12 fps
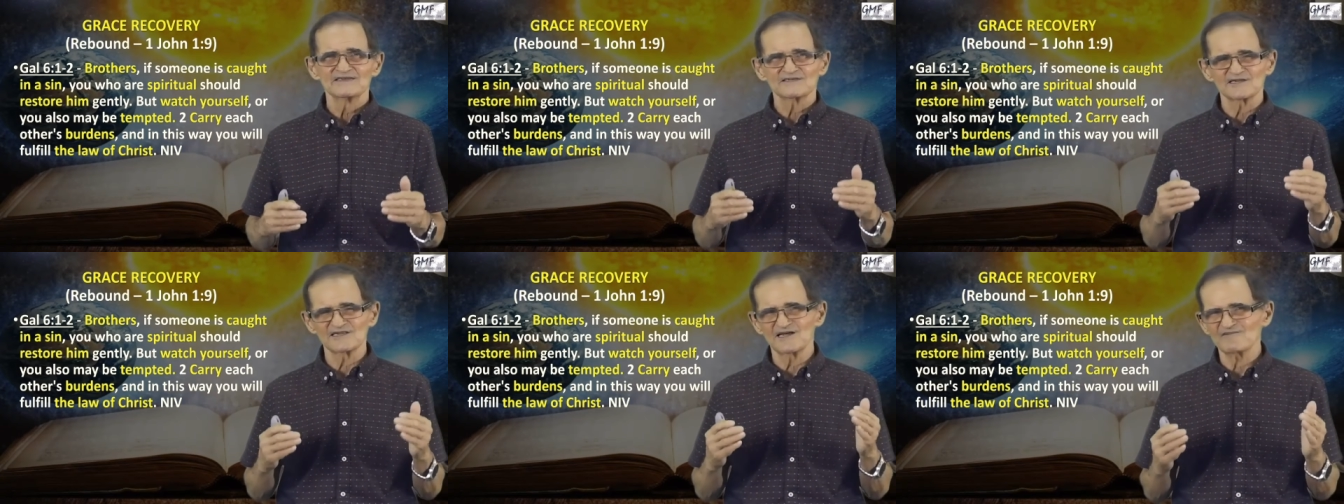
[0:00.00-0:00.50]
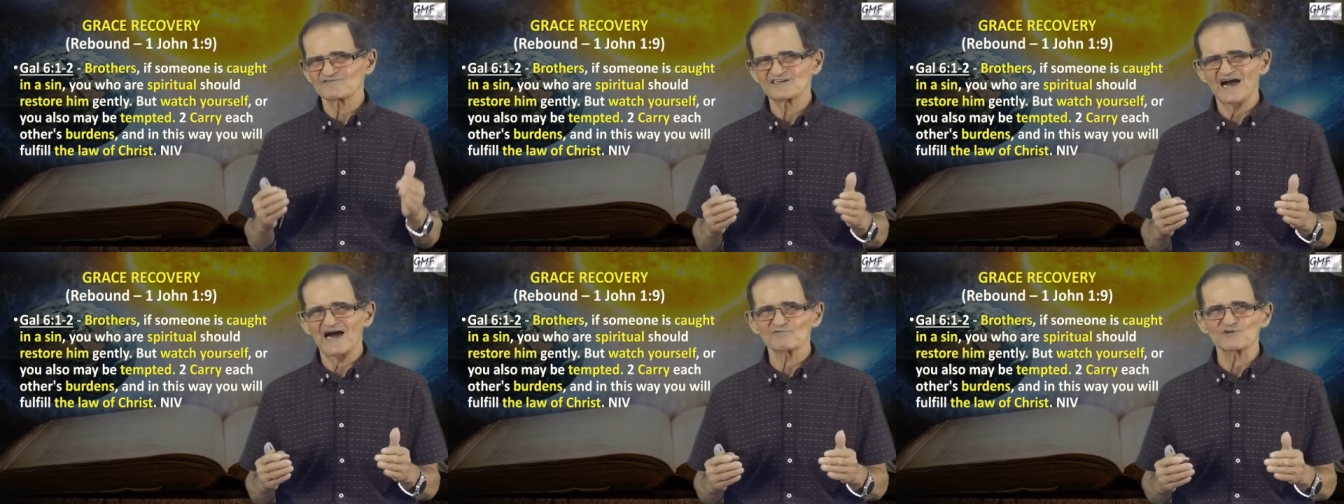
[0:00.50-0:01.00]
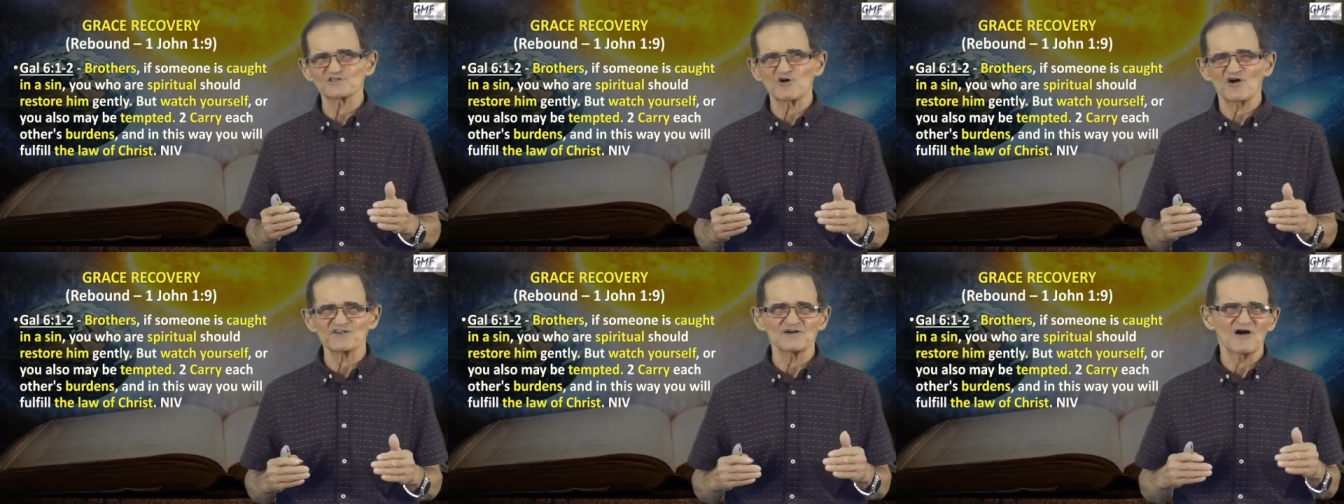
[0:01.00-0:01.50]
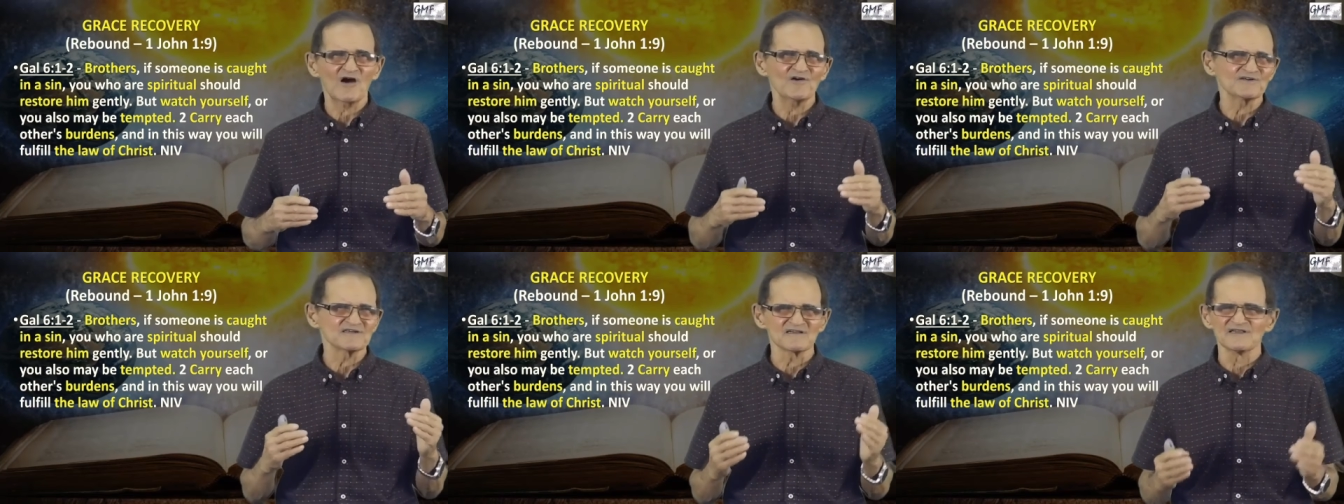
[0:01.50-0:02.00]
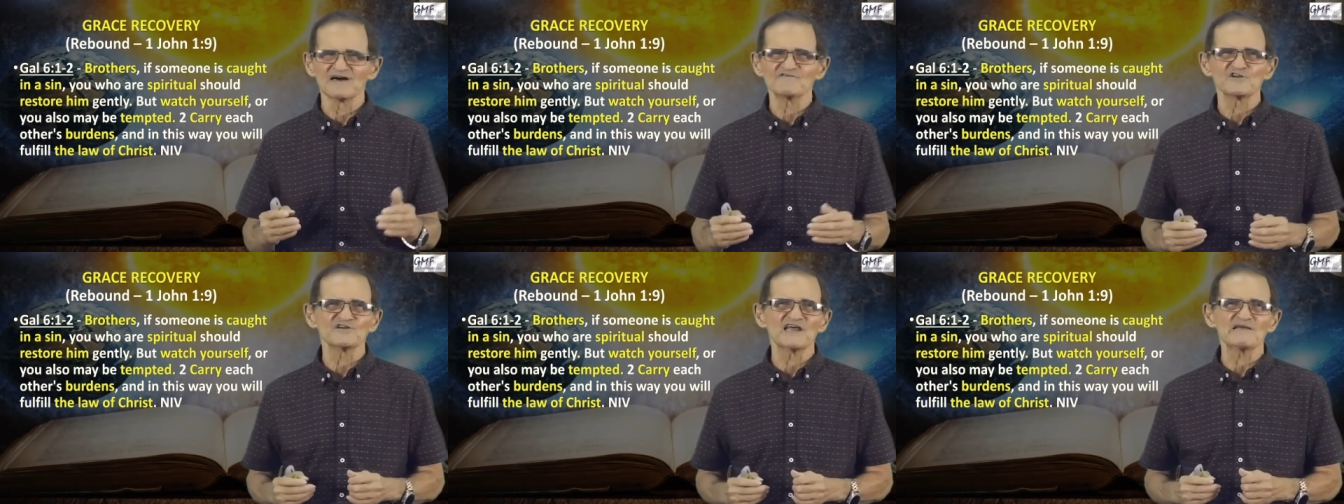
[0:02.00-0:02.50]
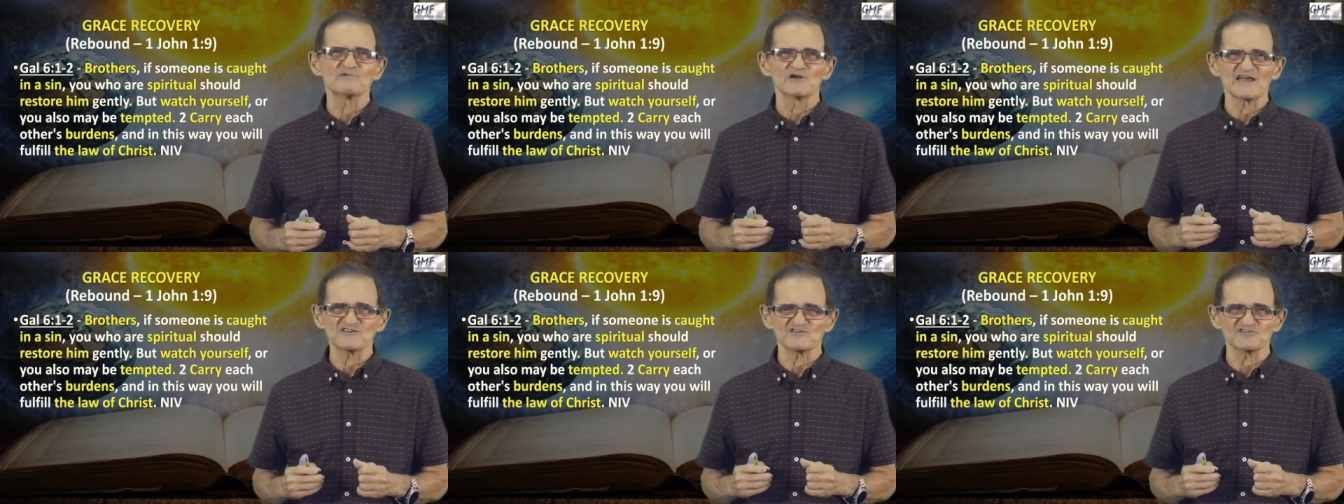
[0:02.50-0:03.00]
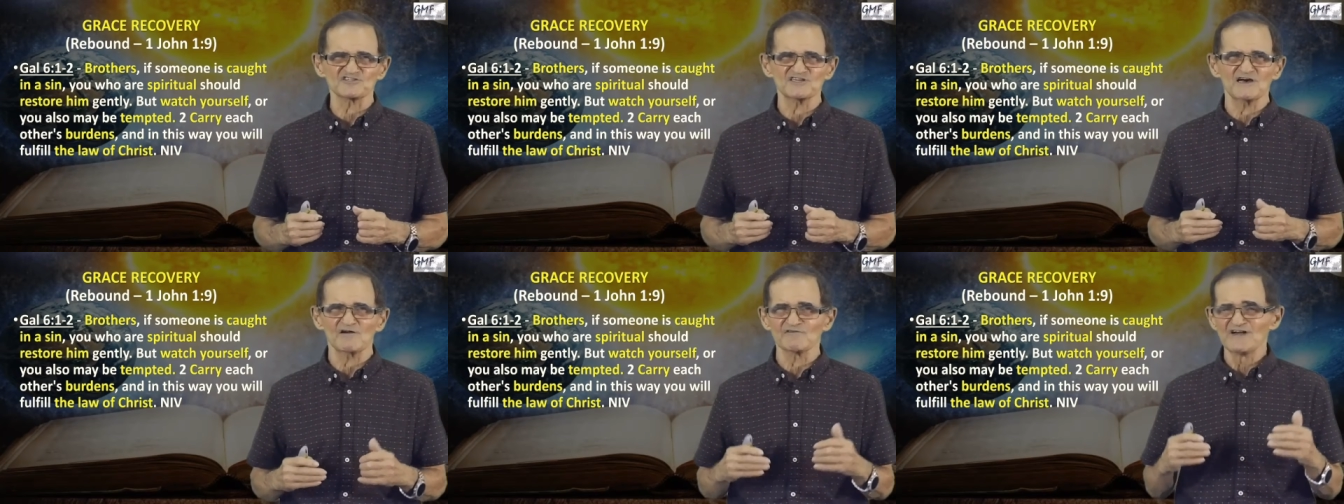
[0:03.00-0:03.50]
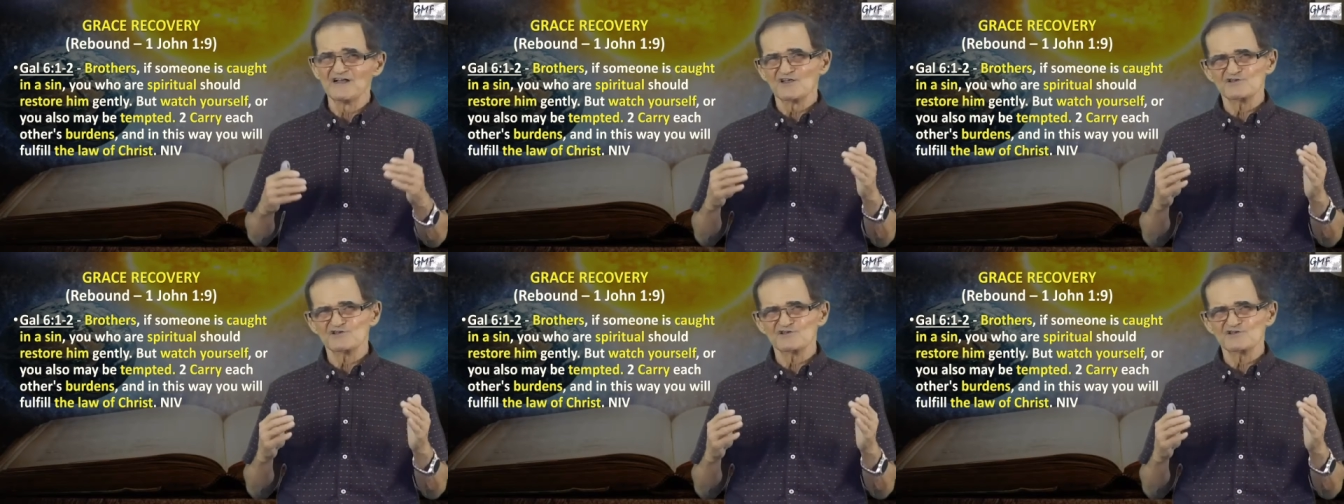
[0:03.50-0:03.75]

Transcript: To love God with all your heart and to love your neighbor as yourself.